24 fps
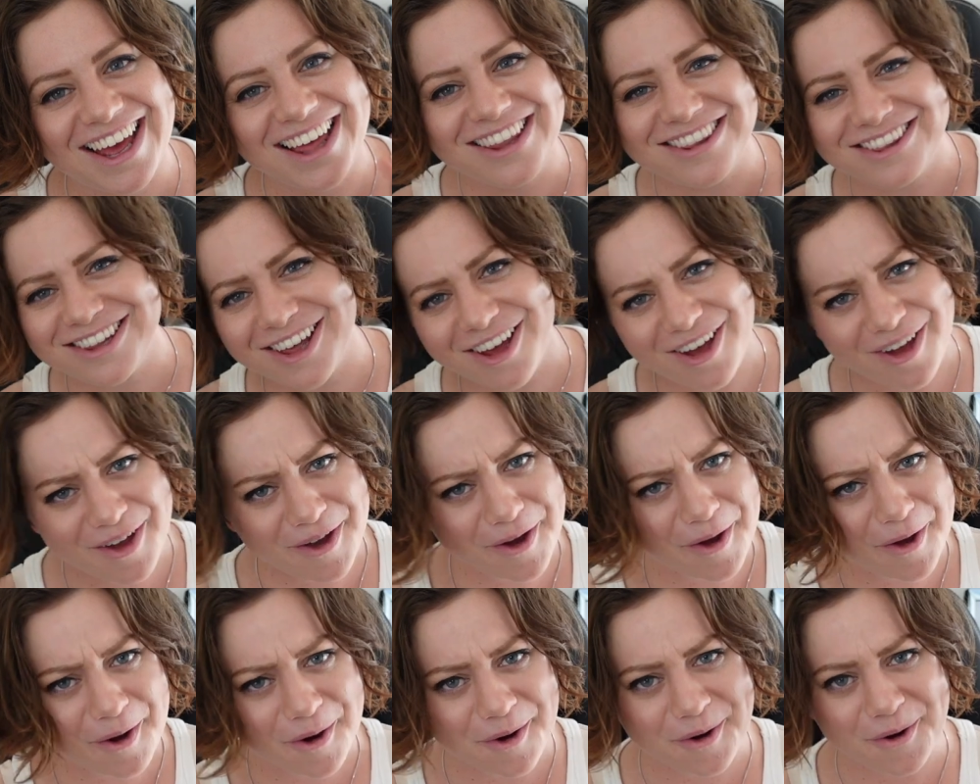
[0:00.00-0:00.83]

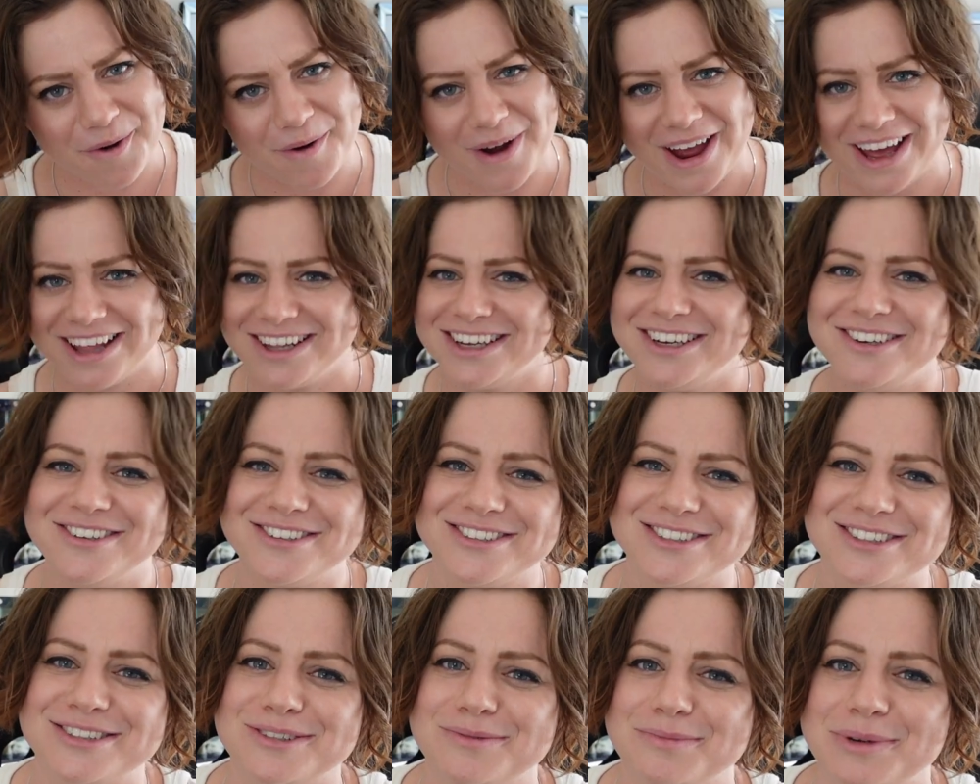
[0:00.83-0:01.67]
Hello, Elly
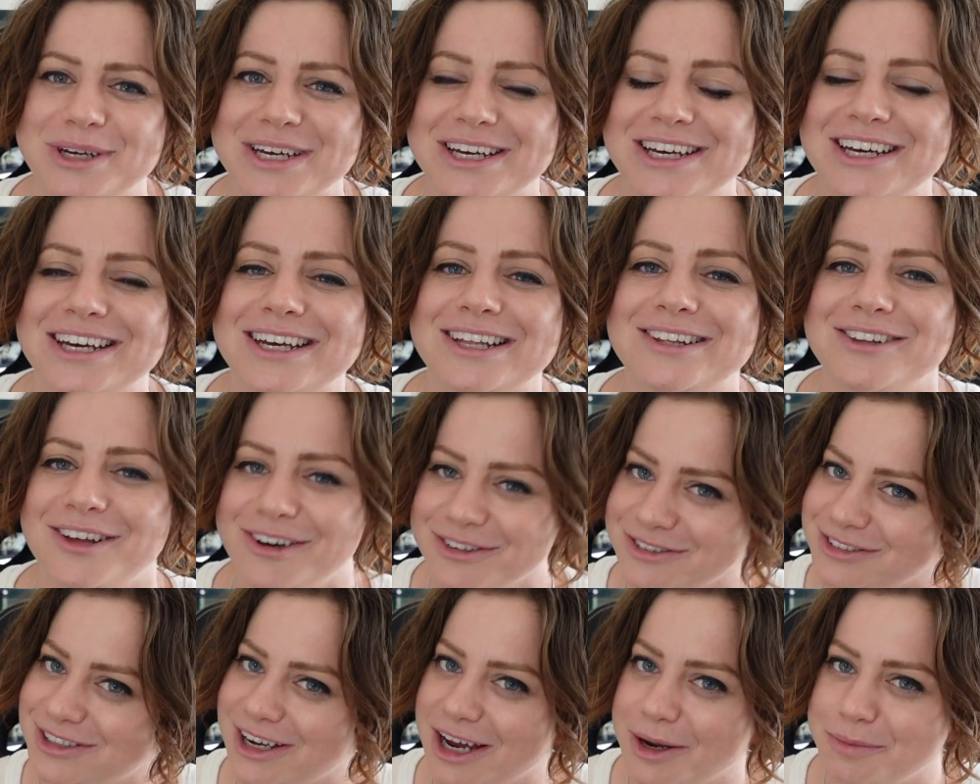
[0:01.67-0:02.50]
Awesome here,
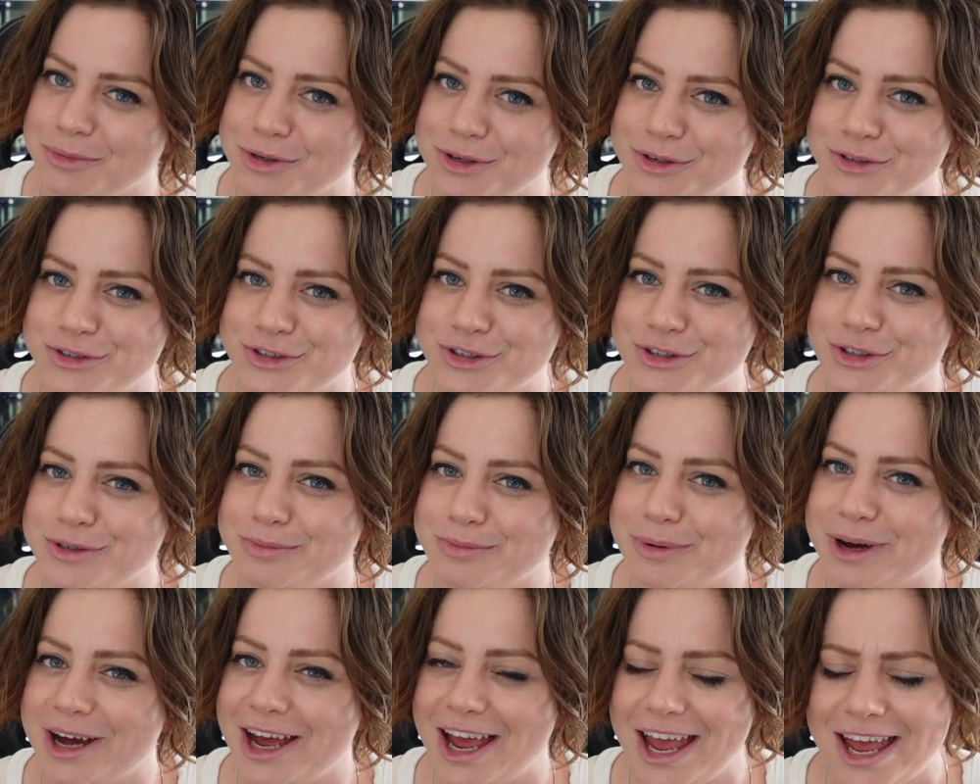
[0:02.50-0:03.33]
longtime
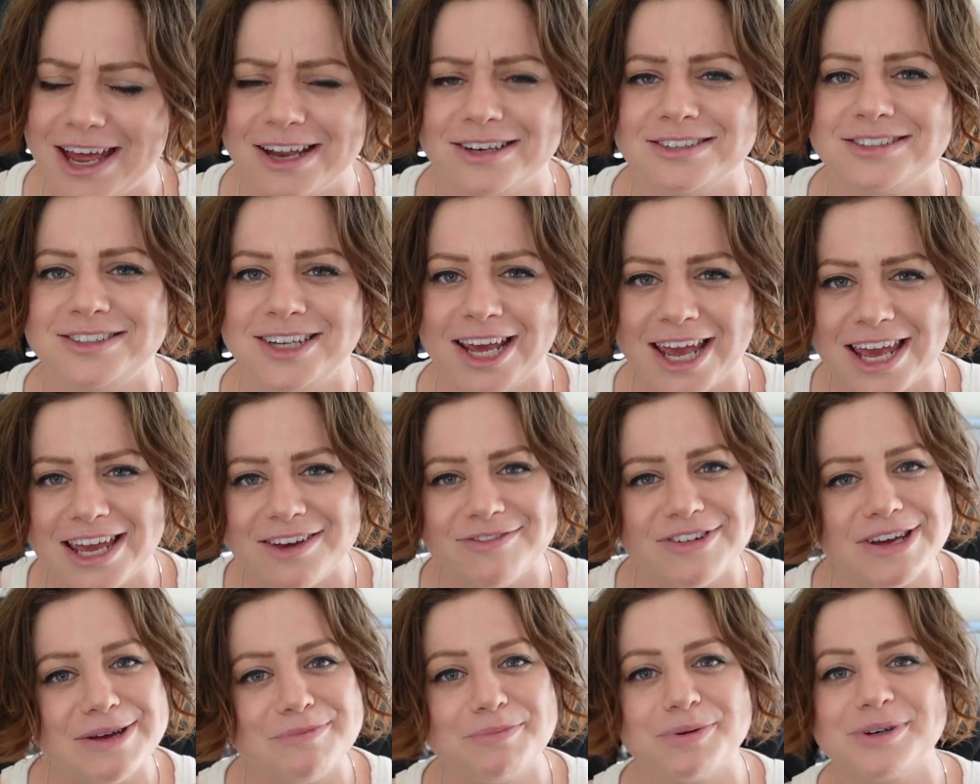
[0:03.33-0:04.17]
YouTuber and
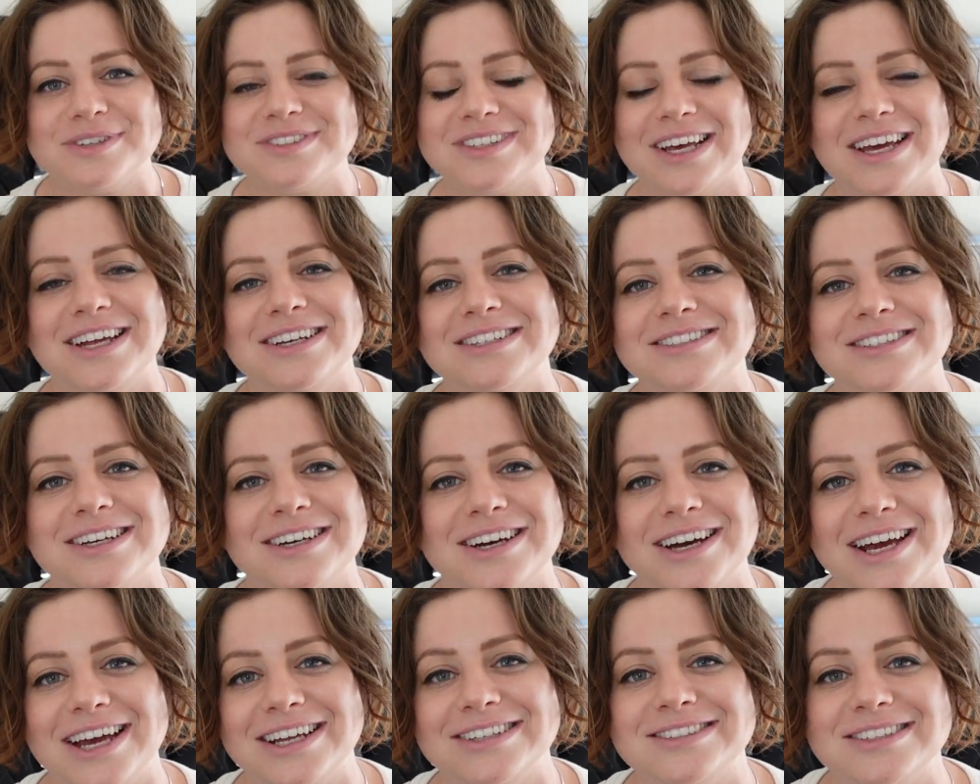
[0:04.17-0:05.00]
TV presenter,
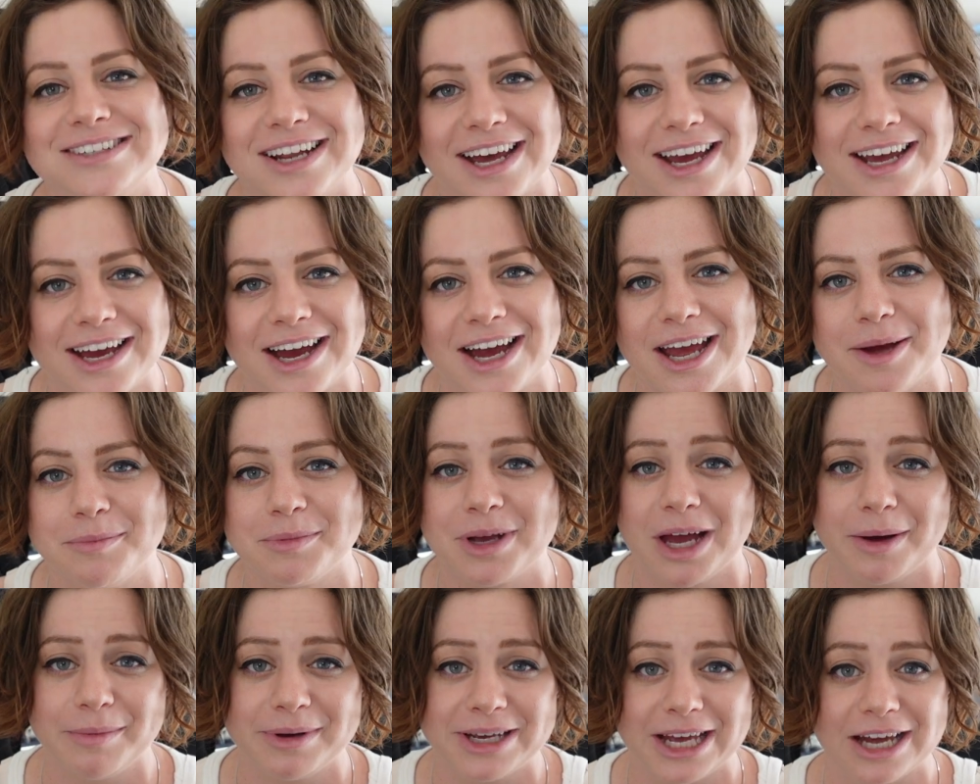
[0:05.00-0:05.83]
and today I am
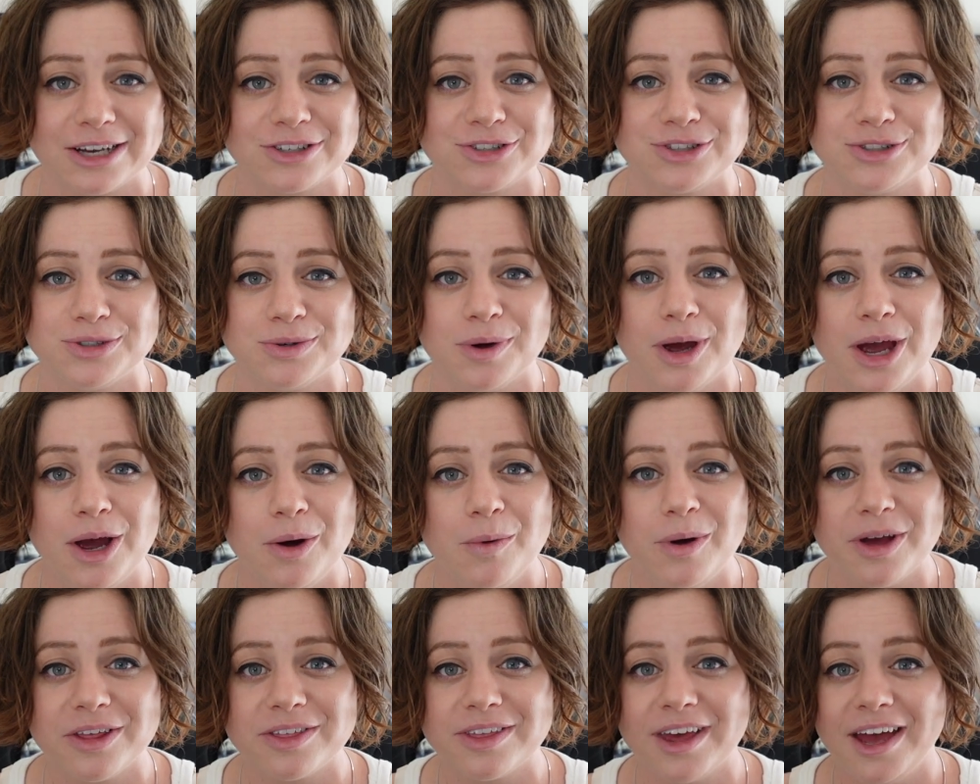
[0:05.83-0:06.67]
coming at you
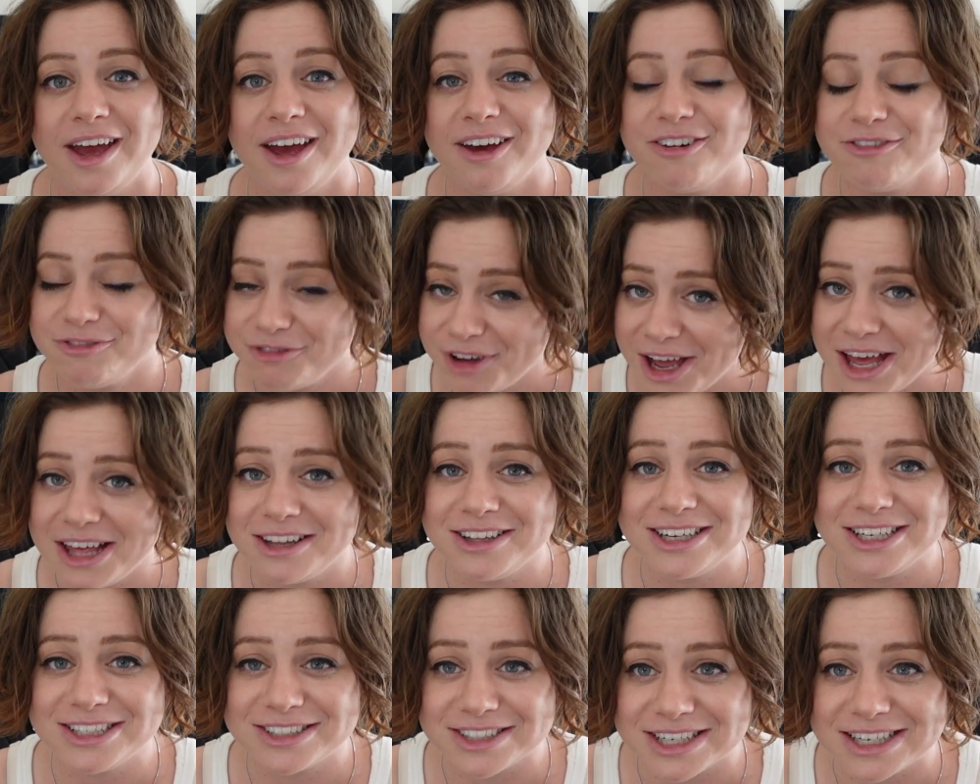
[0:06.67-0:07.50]
with
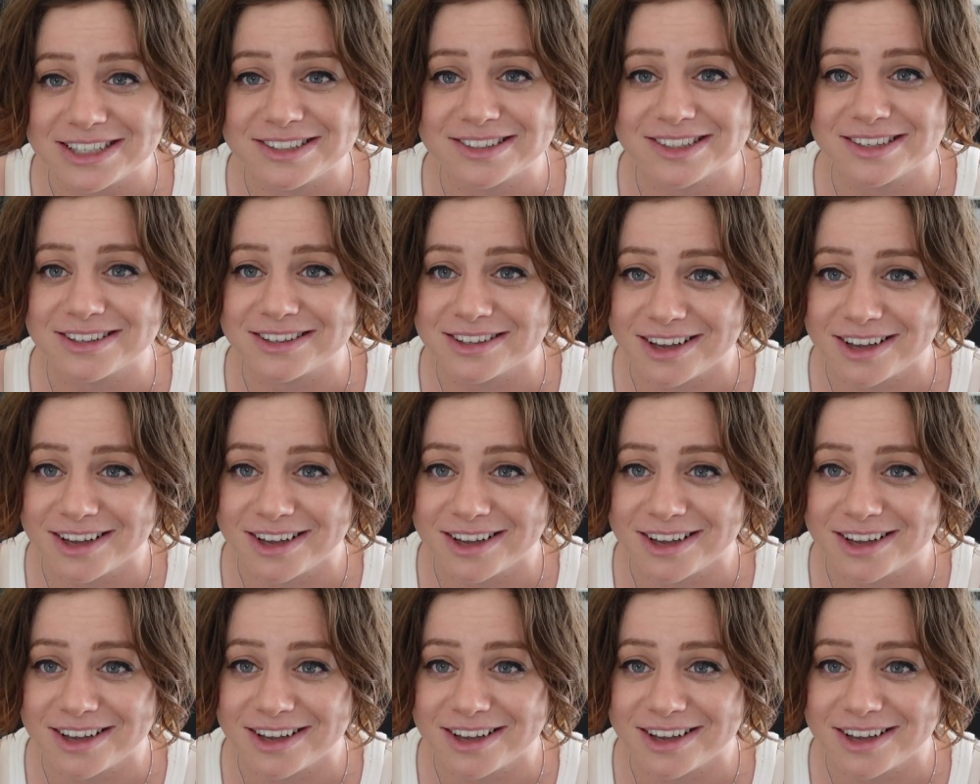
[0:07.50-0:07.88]
fairly decent